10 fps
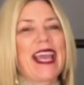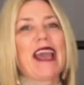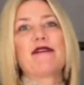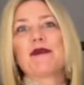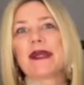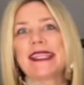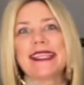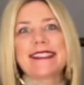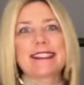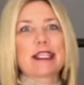Everyone
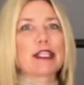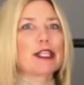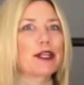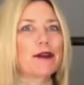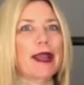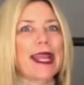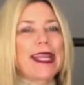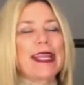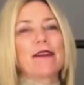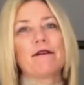needs to look
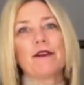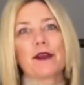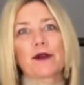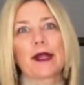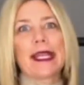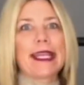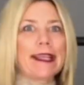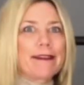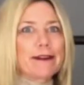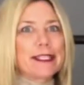great and feel great
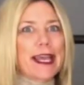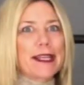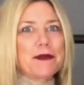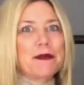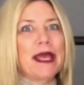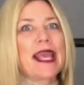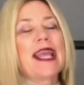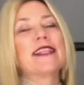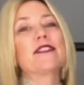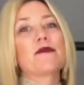in their denim,
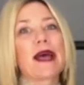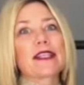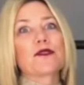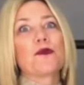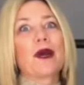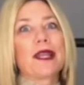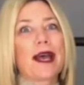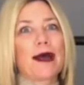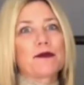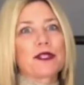and so that's one
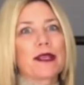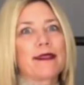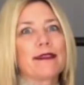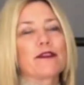option.